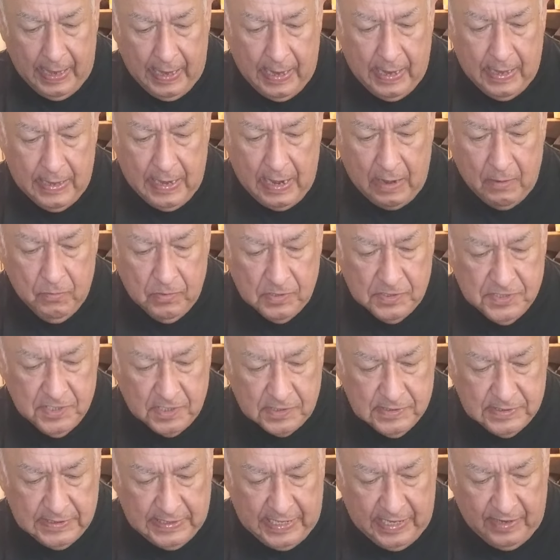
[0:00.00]
and I would
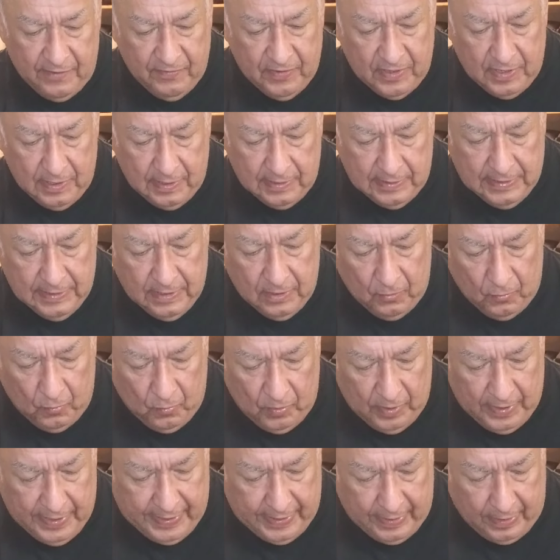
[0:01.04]
just give it a little
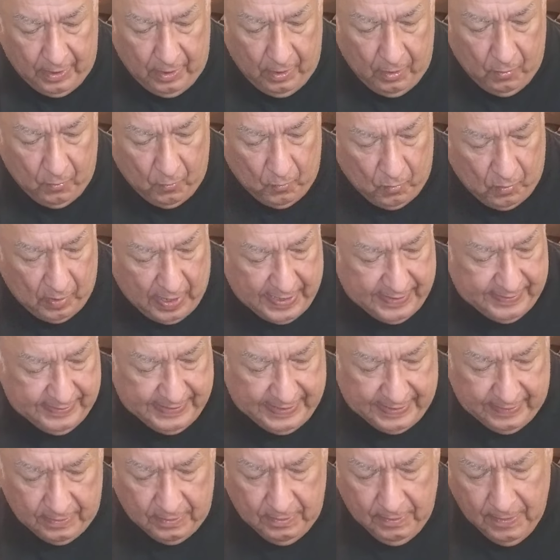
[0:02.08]
ring right
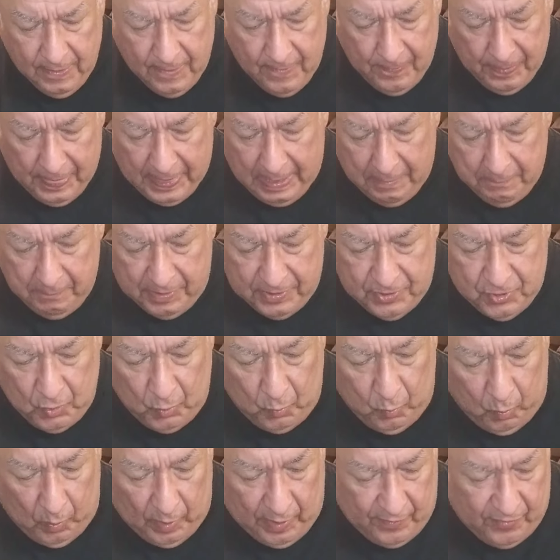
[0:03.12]
there, but to
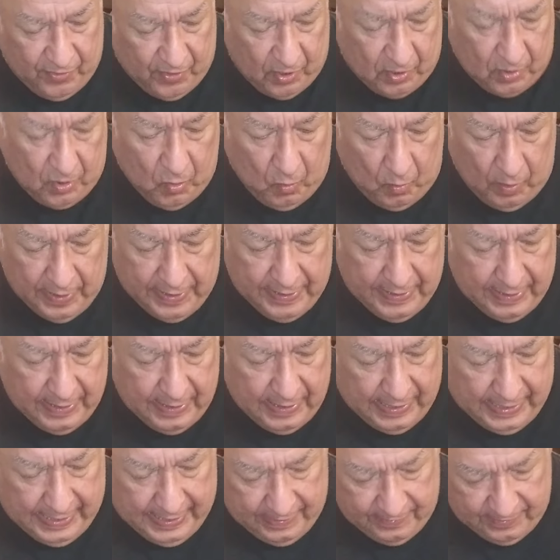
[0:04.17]
where they're going
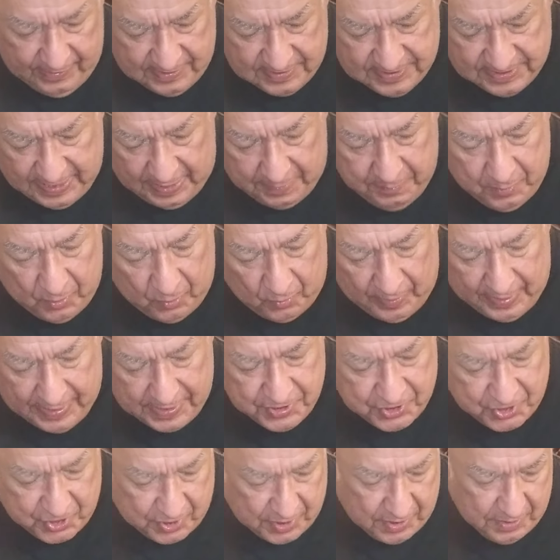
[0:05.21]
in the same
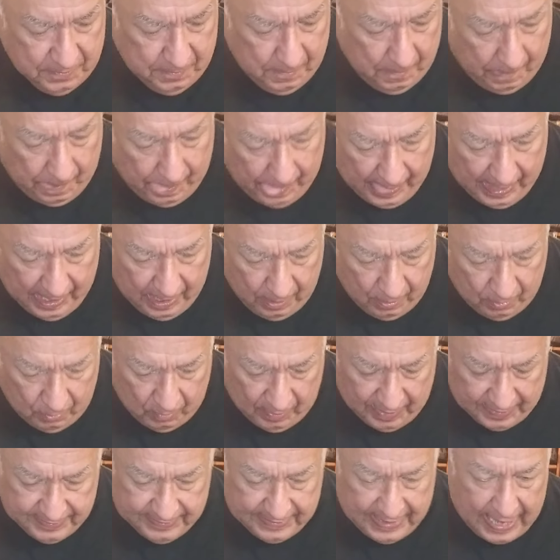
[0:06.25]
direction,
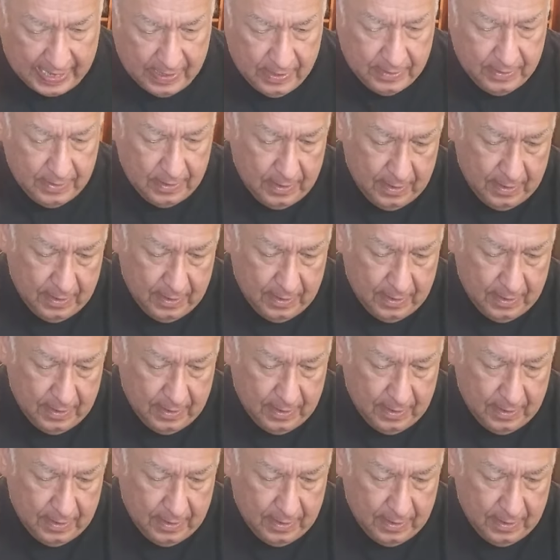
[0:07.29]
right that